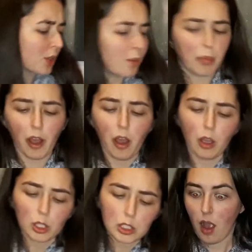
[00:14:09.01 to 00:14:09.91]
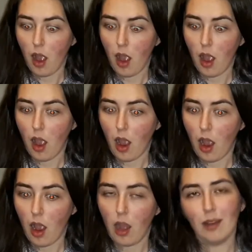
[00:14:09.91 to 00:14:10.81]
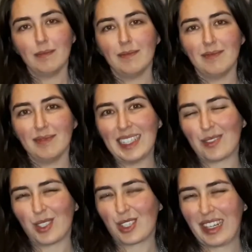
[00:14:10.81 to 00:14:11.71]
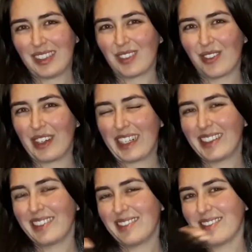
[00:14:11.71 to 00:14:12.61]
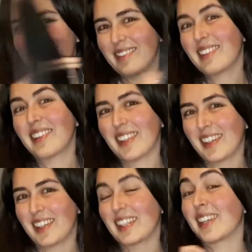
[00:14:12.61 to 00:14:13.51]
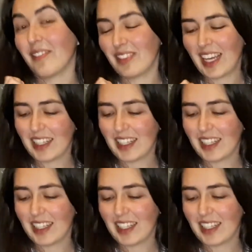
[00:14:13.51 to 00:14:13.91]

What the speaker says: the box. This was just for the thumbnail.